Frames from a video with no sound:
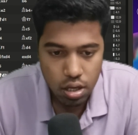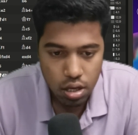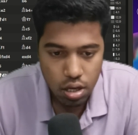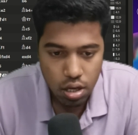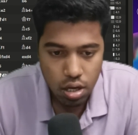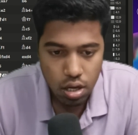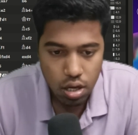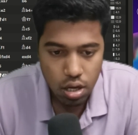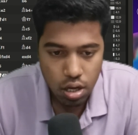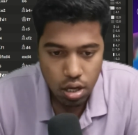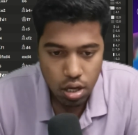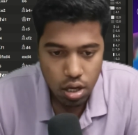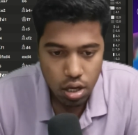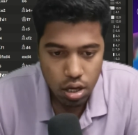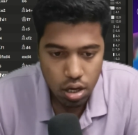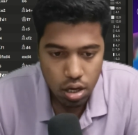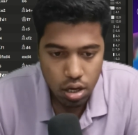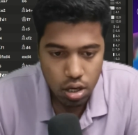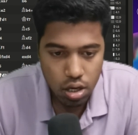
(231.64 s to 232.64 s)

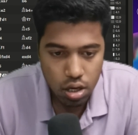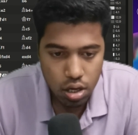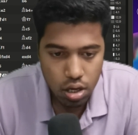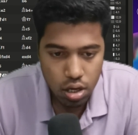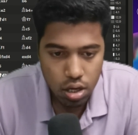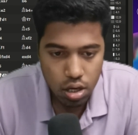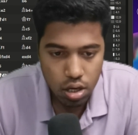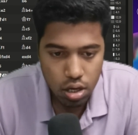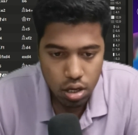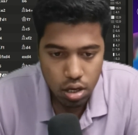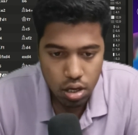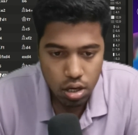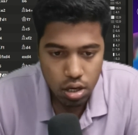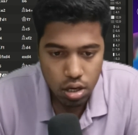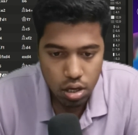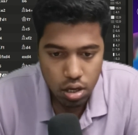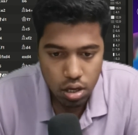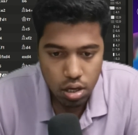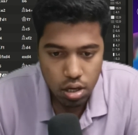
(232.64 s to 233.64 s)

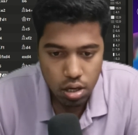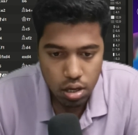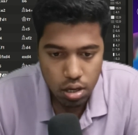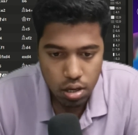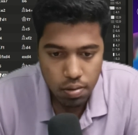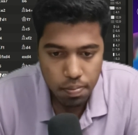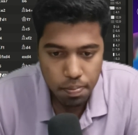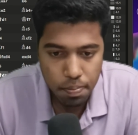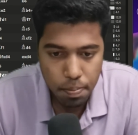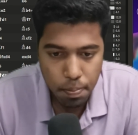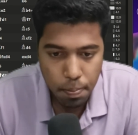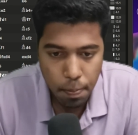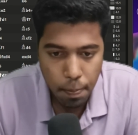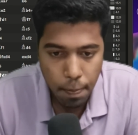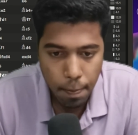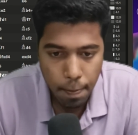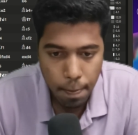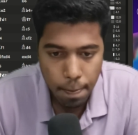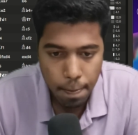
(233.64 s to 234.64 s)

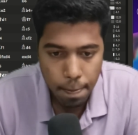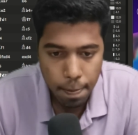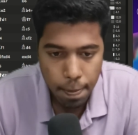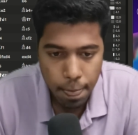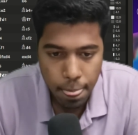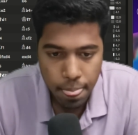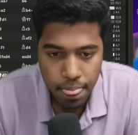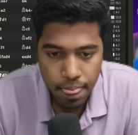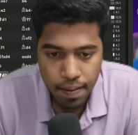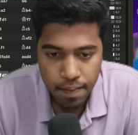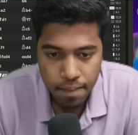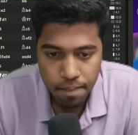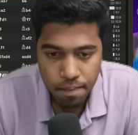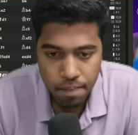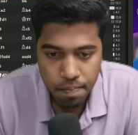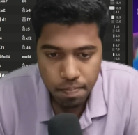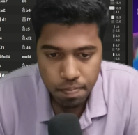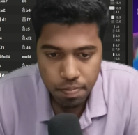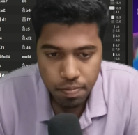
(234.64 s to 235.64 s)

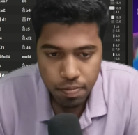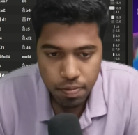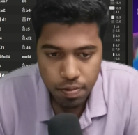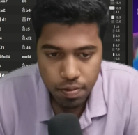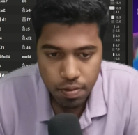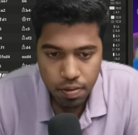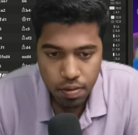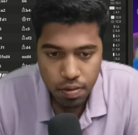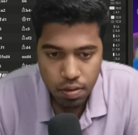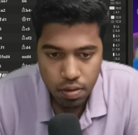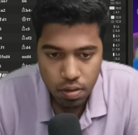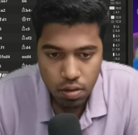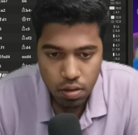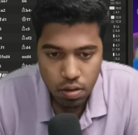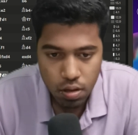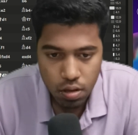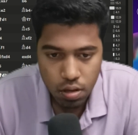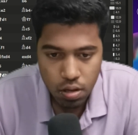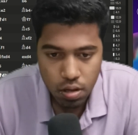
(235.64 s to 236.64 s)

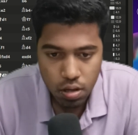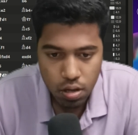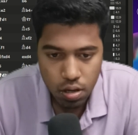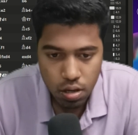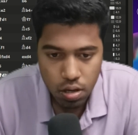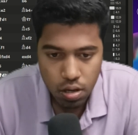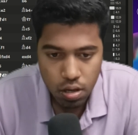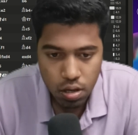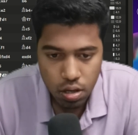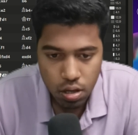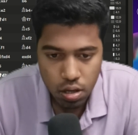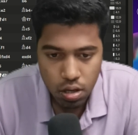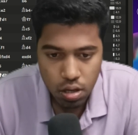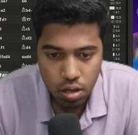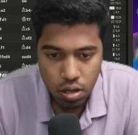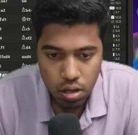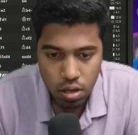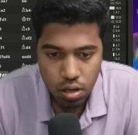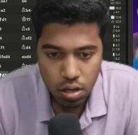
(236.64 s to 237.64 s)

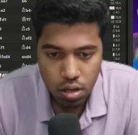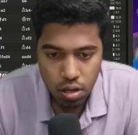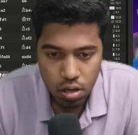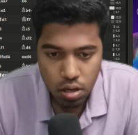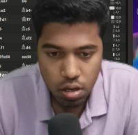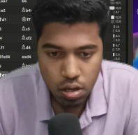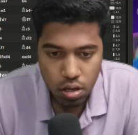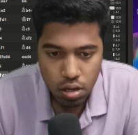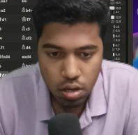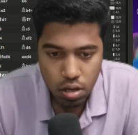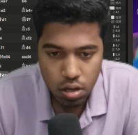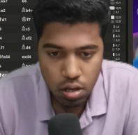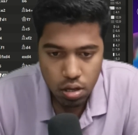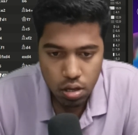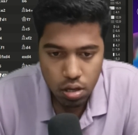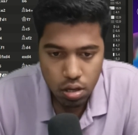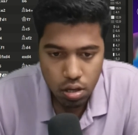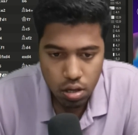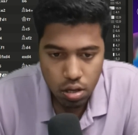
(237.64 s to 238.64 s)

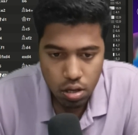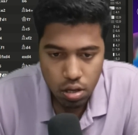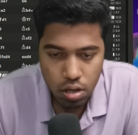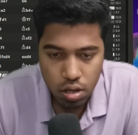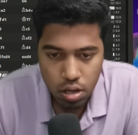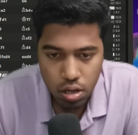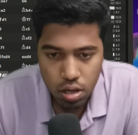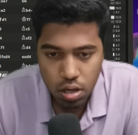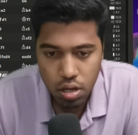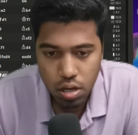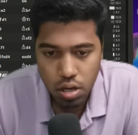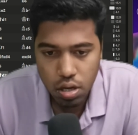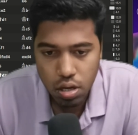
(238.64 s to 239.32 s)
Nobody speaks.